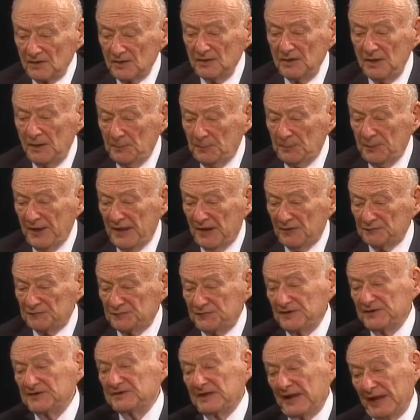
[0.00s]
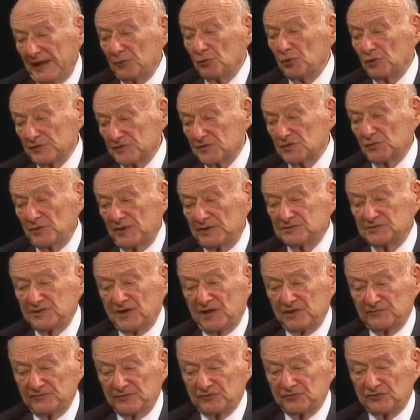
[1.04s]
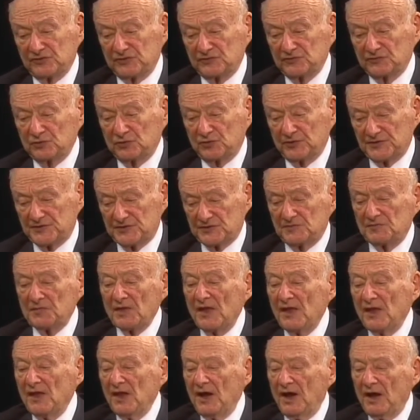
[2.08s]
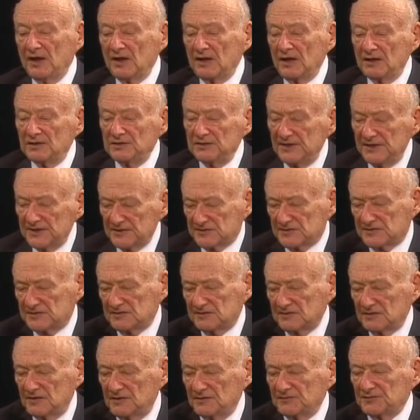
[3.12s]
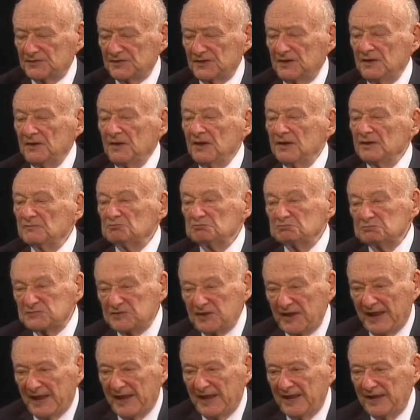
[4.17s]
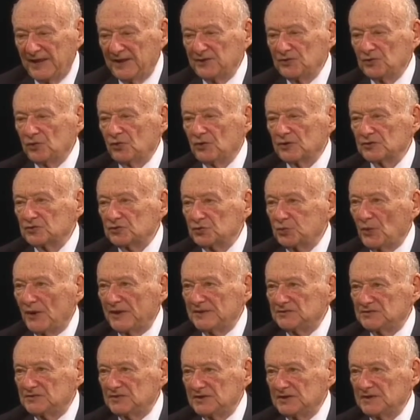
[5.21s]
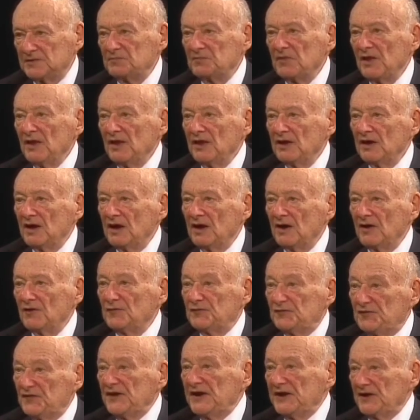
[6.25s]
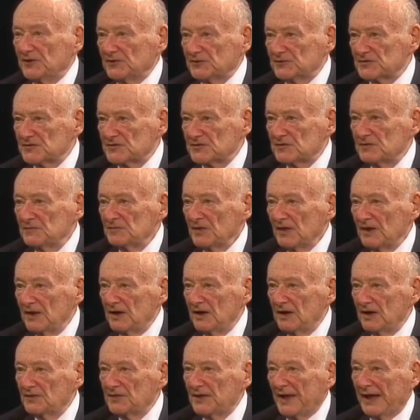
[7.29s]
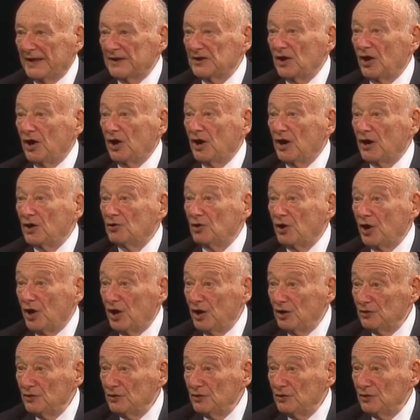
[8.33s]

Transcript: a pamphlet, and also on television, of course, a list of the 10 or 20 fears that are